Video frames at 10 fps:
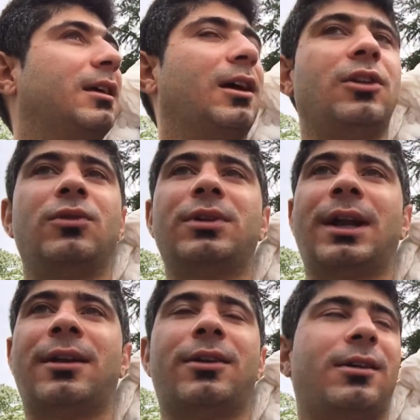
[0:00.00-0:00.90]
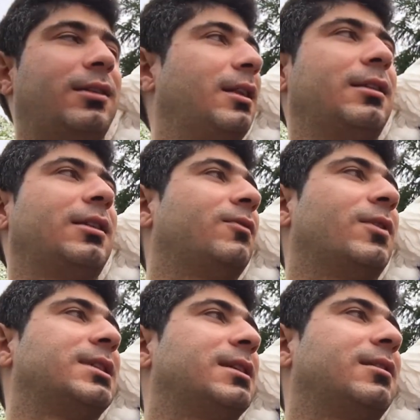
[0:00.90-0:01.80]
I look around, and it
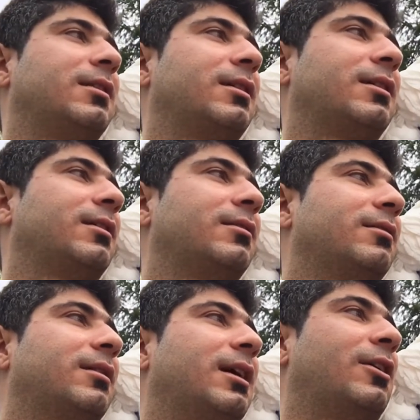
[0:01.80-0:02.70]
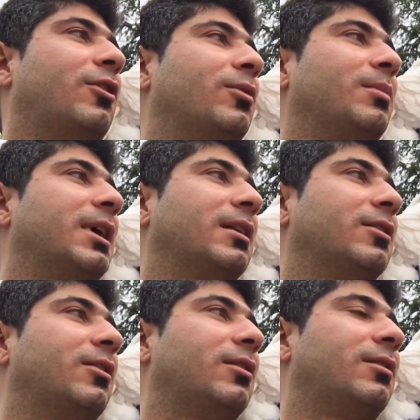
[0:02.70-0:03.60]
wasn't like around me
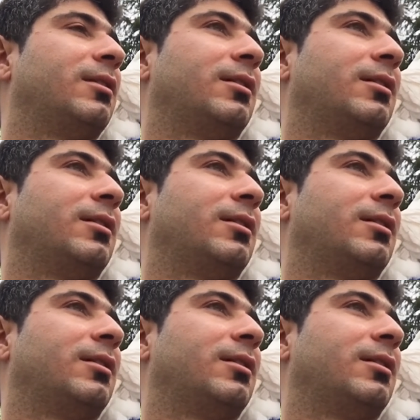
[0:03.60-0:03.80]
at all.